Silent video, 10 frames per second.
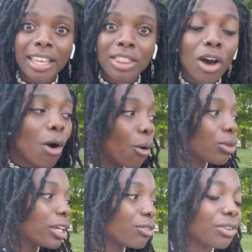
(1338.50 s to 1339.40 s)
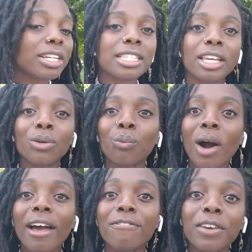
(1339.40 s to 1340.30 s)
The only reason
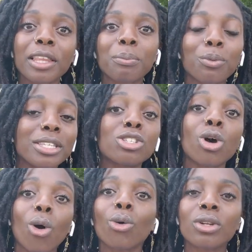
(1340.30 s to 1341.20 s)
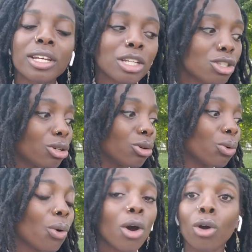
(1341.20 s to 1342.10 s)
why Philip was told
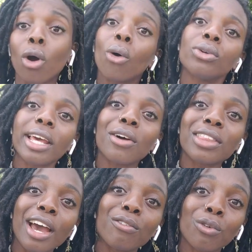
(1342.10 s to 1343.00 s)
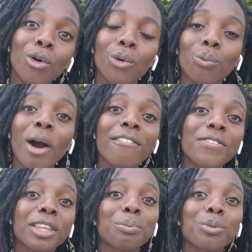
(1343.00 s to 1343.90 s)
to go down that road, why
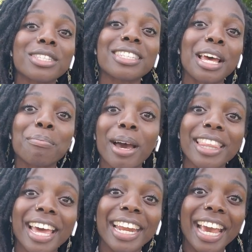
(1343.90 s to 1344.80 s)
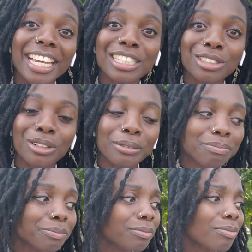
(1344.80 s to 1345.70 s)
Philip was sent by that angel
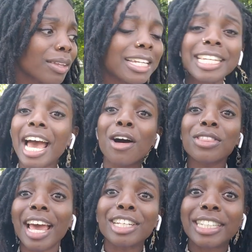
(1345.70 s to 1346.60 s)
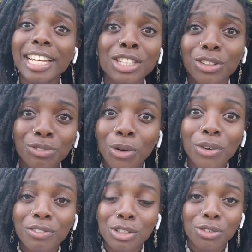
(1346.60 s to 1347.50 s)
down that desert road
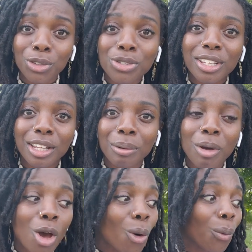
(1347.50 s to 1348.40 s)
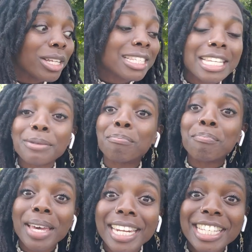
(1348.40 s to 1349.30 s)
of Jerusalem, was to
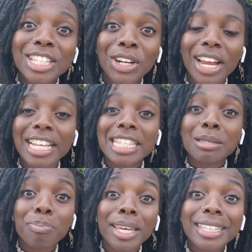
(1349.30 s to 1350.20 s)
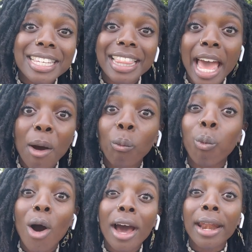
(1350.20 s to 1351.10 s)
minister and speak to that
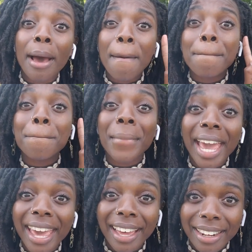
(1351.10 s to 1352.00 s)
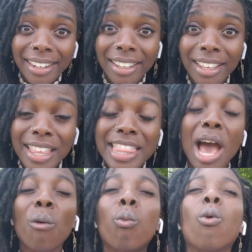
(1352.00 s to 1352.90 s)
one man that